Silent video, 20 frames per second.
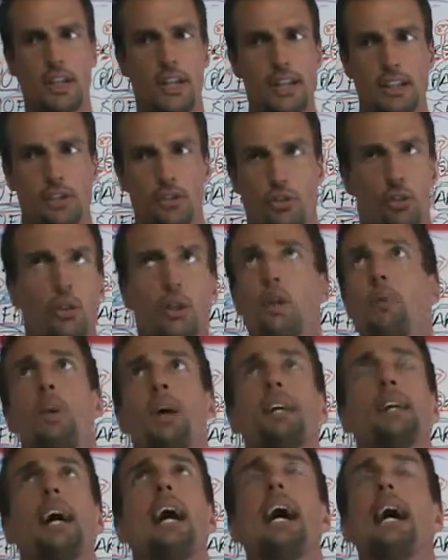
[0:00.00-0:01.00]
Like, there's only
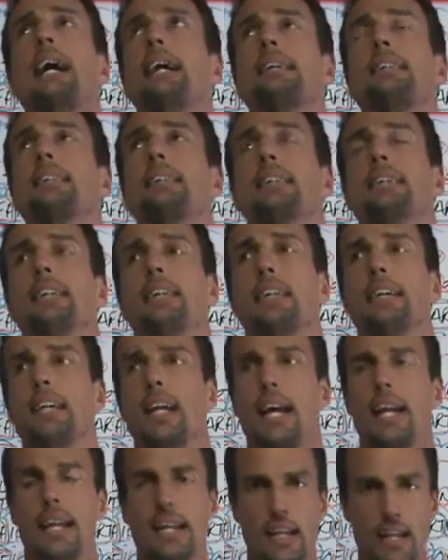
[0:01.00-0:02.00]
one God,
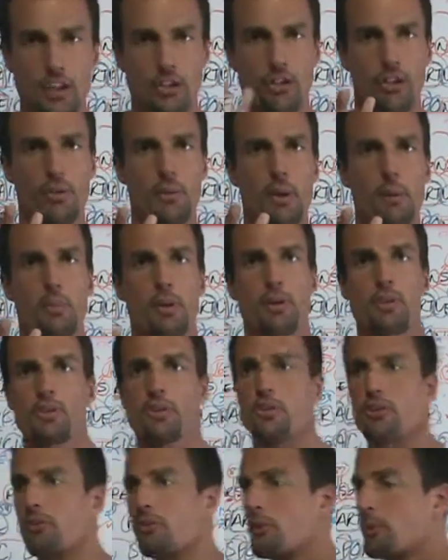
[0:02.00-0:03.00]
and He is three
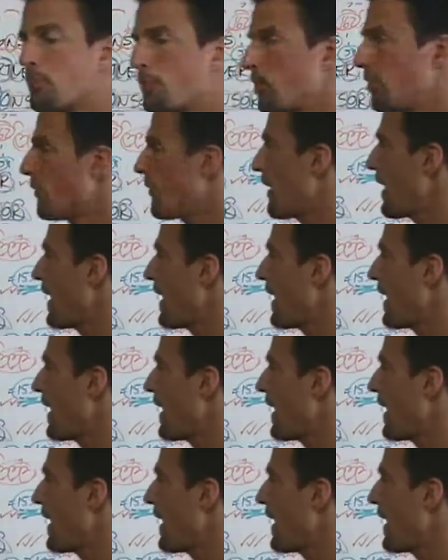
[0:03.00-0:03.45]
persons. We proved